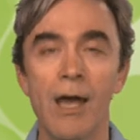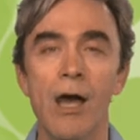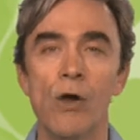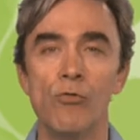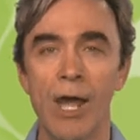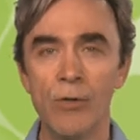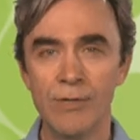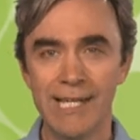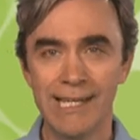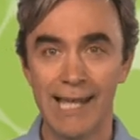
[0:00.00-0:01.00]

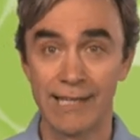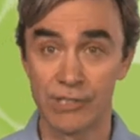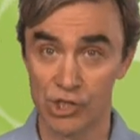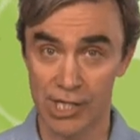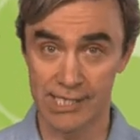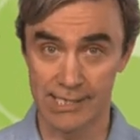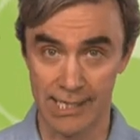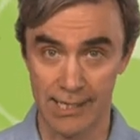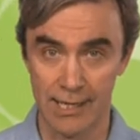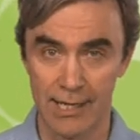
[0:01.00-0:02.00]
Rounding and
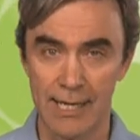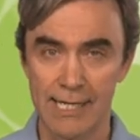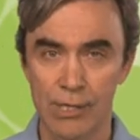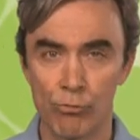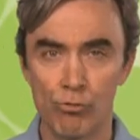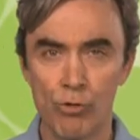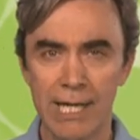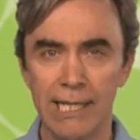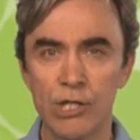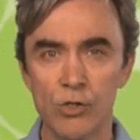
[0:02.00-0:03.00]
adjusting is a
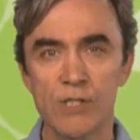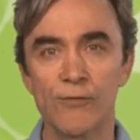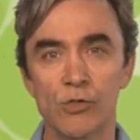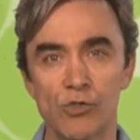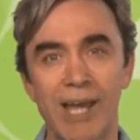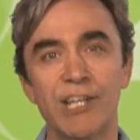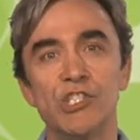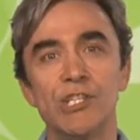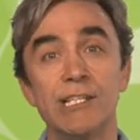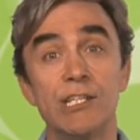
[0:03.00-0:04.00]
really useful
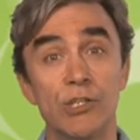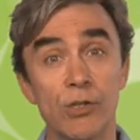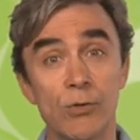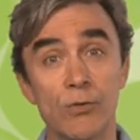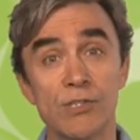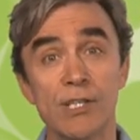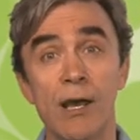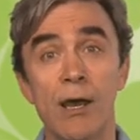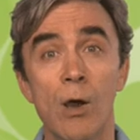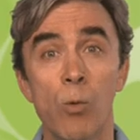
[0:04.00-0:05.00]
strategy to use
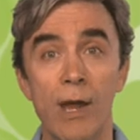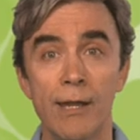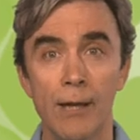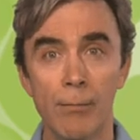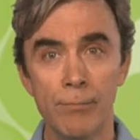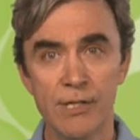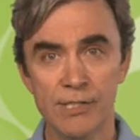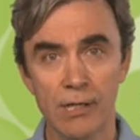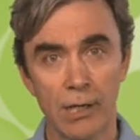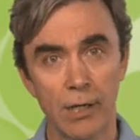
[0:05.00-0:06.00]
where numbers
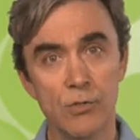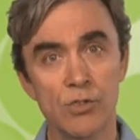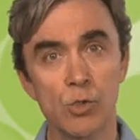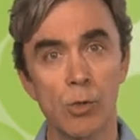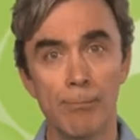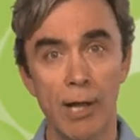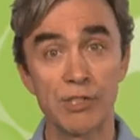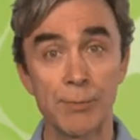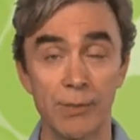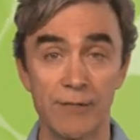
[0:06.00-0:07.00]
are close to a
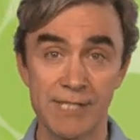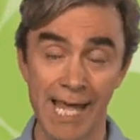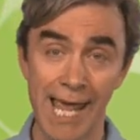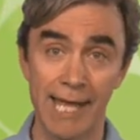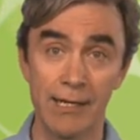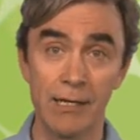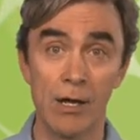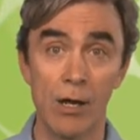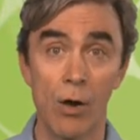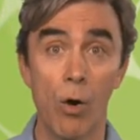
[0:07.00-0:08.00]
multiple of 10
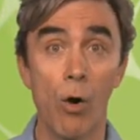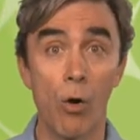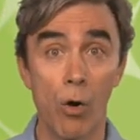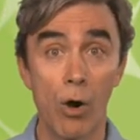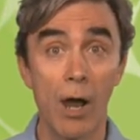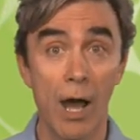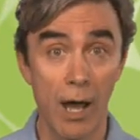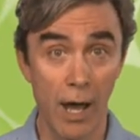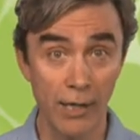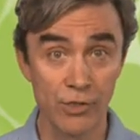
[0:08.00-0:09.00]
or
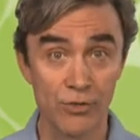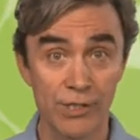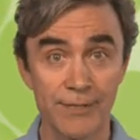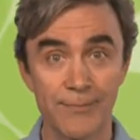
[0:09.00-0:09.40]
100.